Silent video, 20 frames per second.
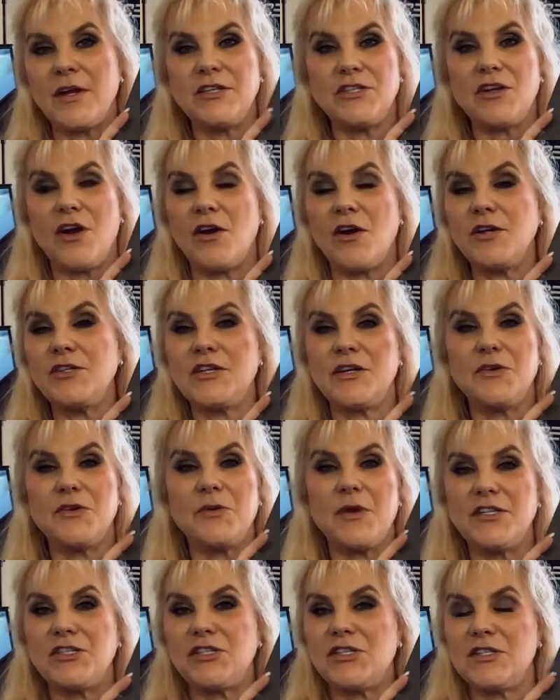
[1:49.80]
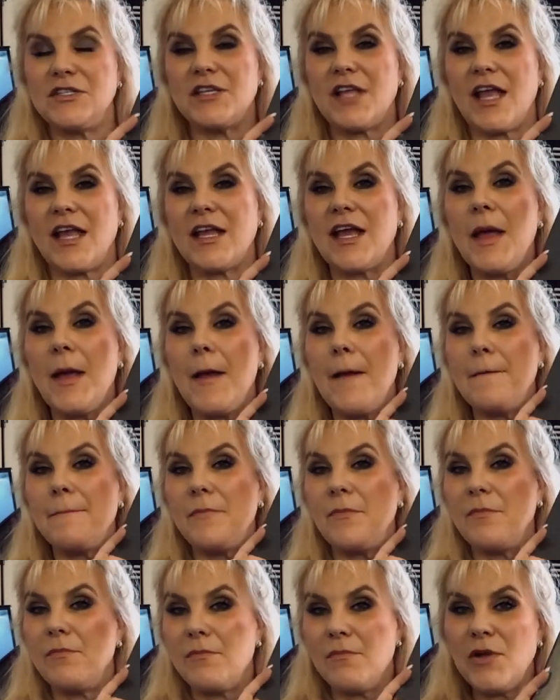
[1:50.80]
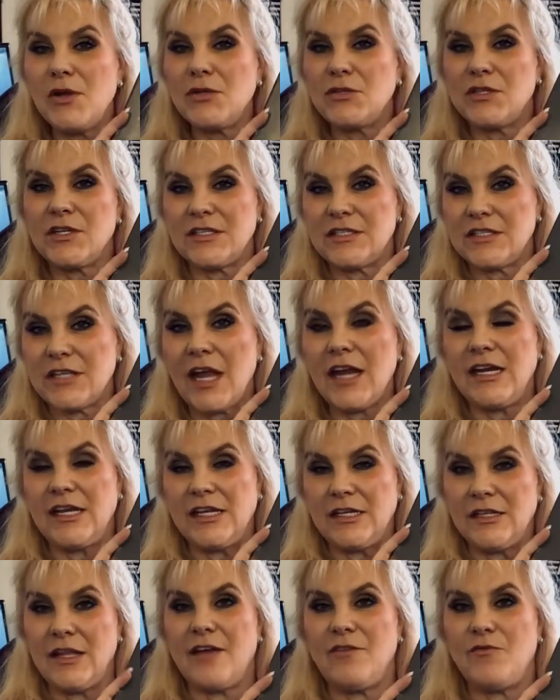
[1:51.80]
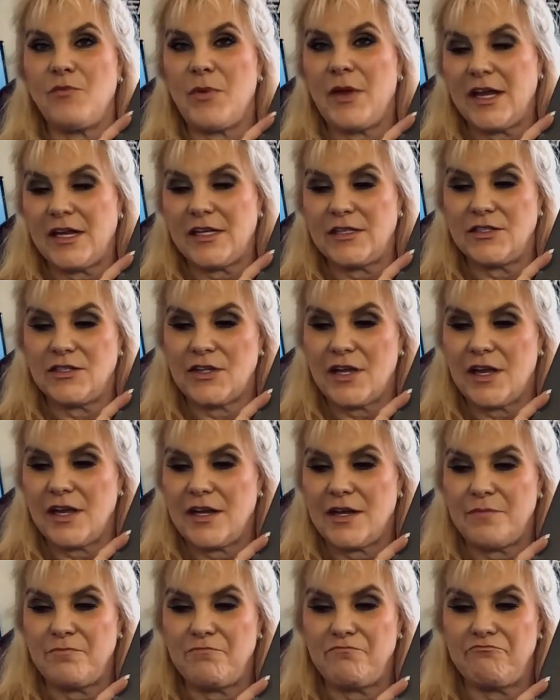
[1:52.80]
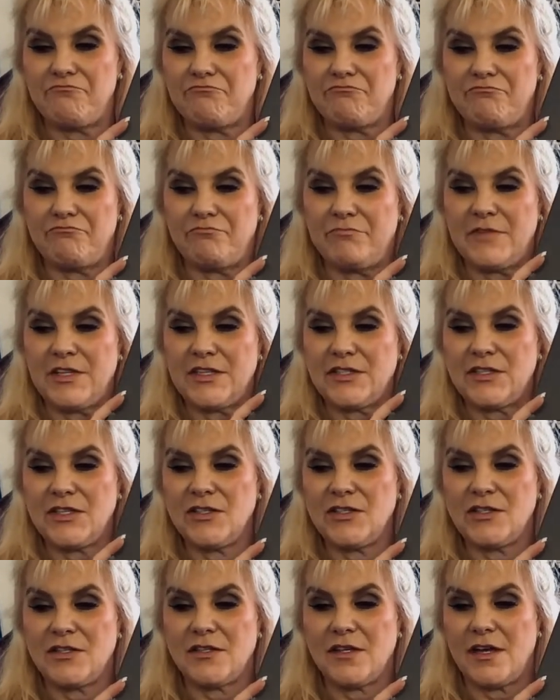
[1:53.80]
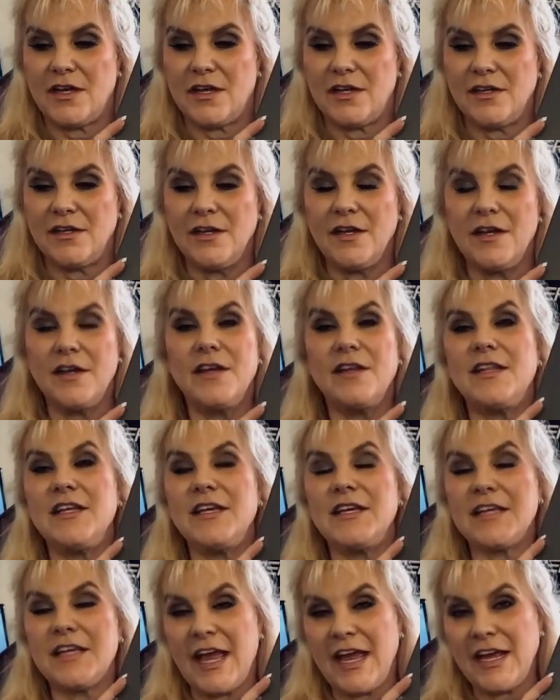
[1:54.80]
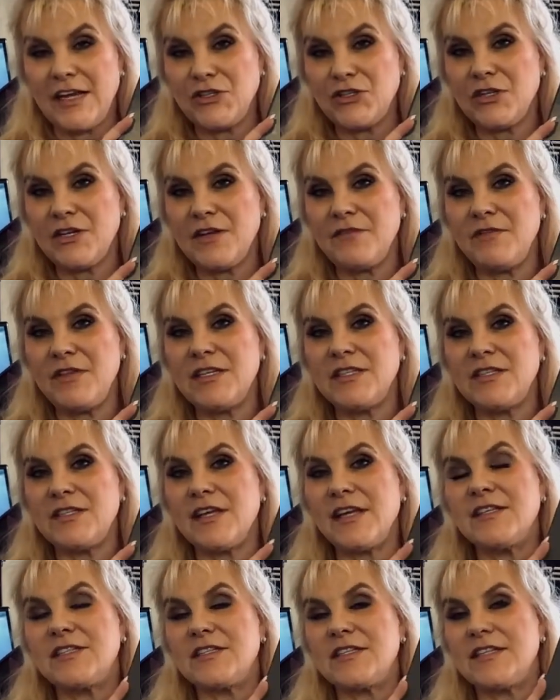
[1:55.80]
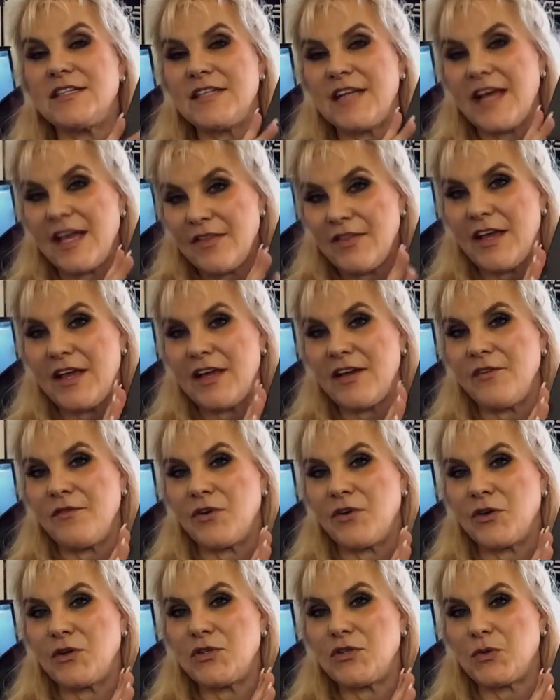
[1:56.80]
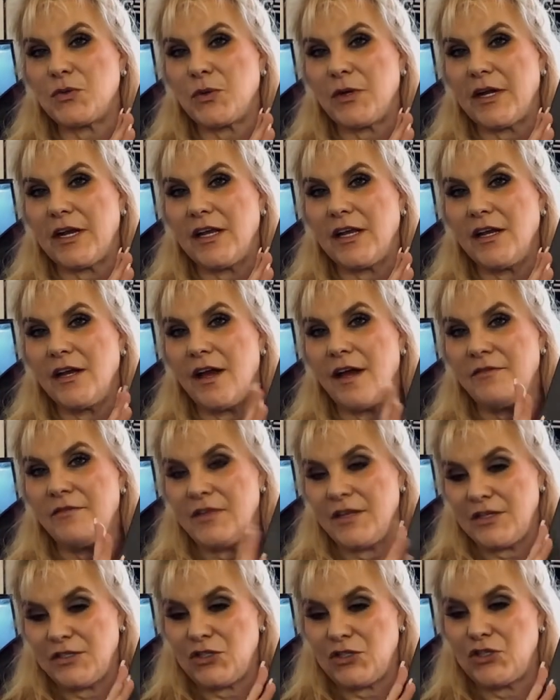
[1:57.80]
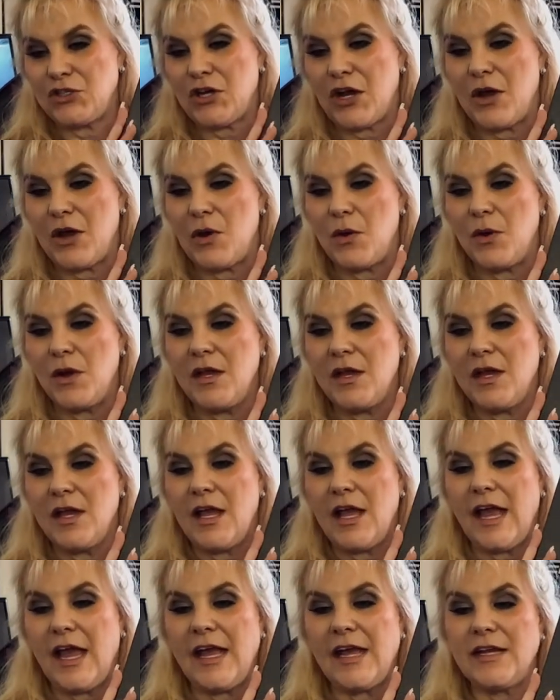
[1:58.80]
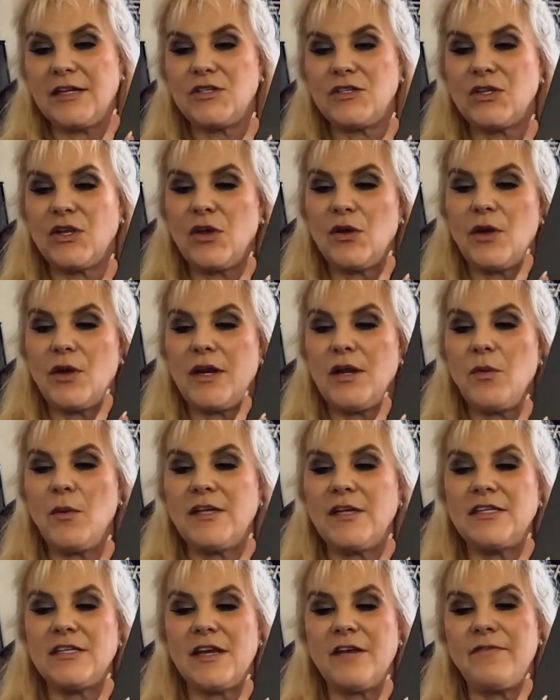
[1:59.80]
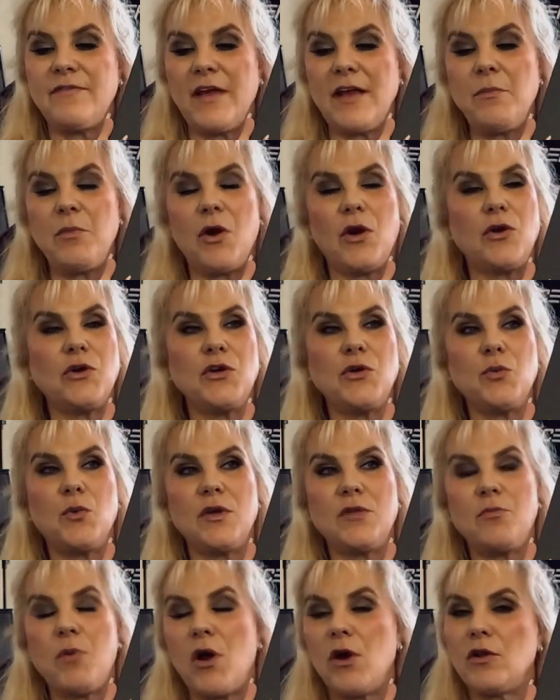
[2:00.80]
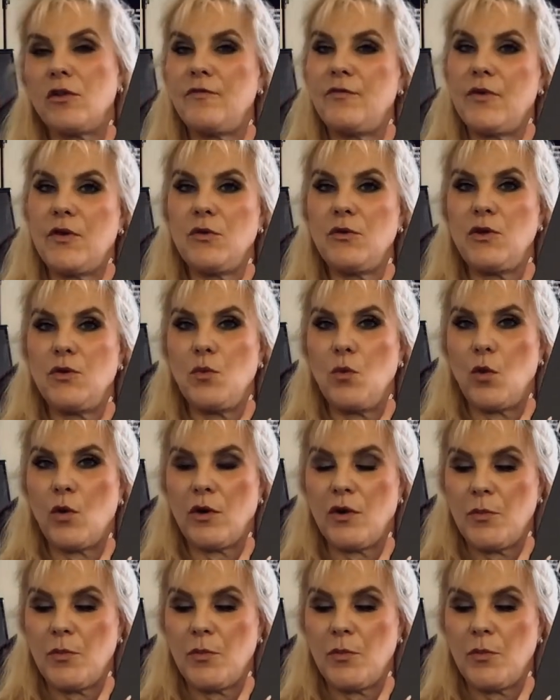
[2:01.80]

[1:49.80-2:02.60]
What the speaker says: our generation's like most exciting live bands. This is the occasion of this is the 10th anniversary of this show. And so anyway, DFA partnered with Parlophone and Warner